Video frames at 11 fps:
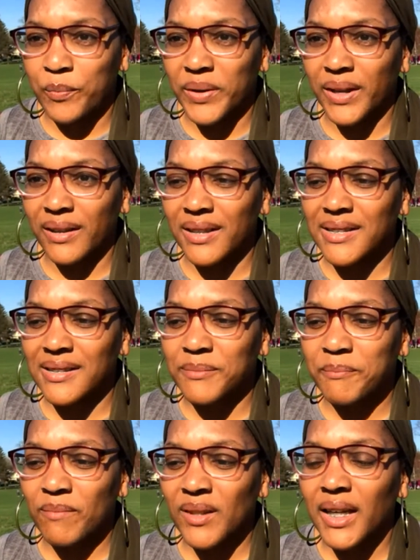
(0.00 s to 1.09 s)
because
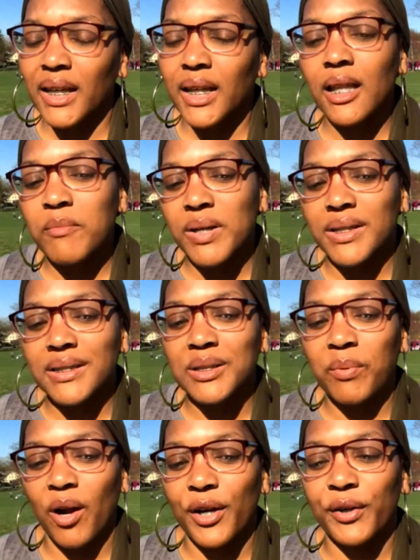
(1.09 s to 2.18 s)
Elon Musk
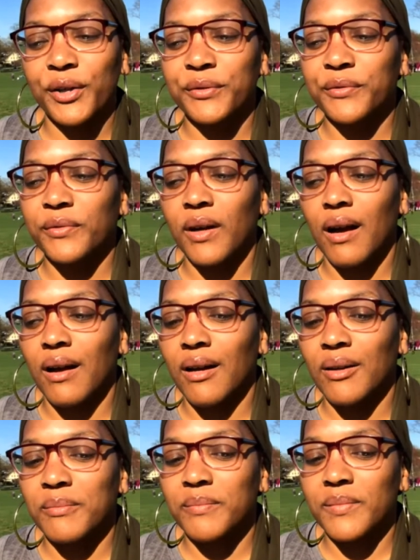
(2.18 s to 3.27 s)
is part of
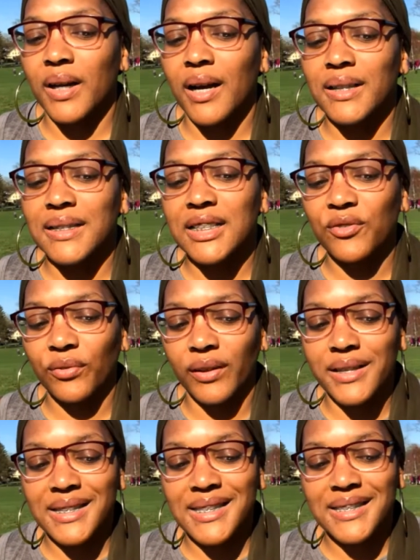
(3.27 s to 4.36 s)
a
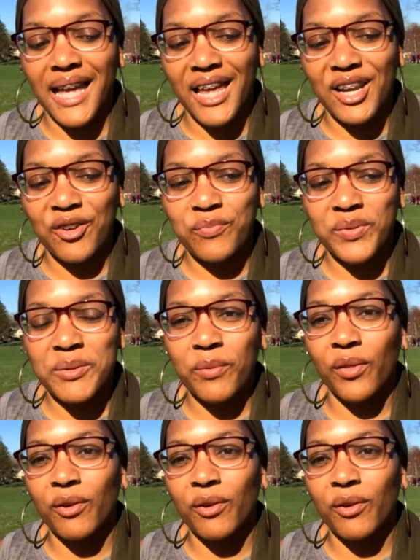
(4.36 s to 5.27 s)
different set of people.